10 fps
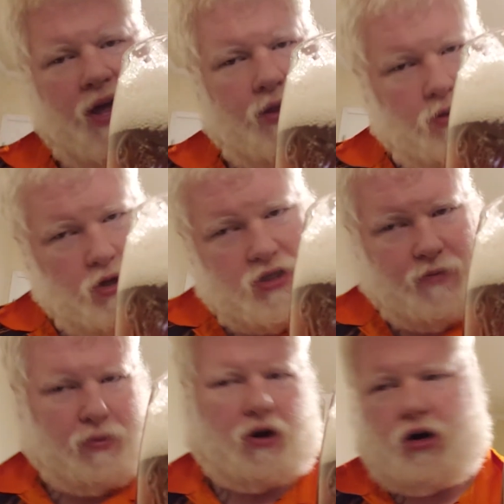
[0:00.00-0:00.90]
it looks the
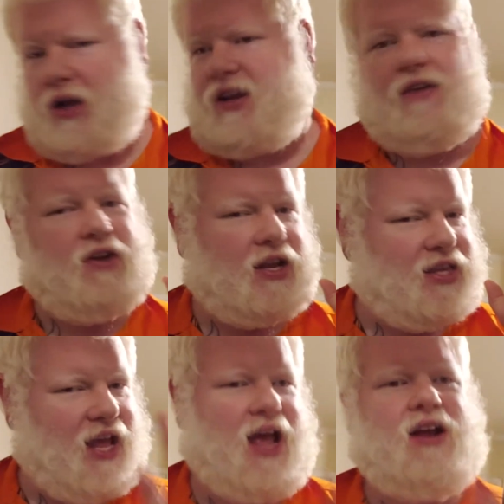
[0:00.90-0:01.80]
part. I'd give it a
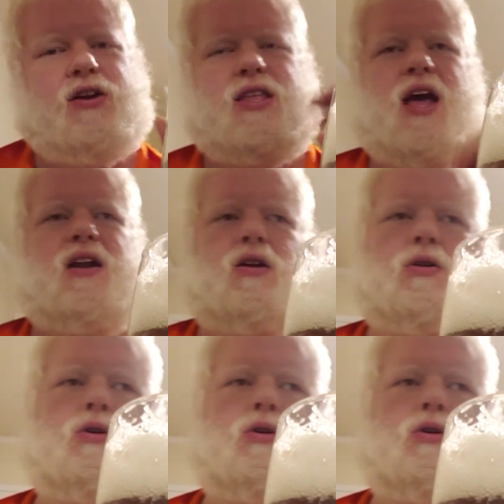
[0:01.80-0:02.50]
10 out of 10 on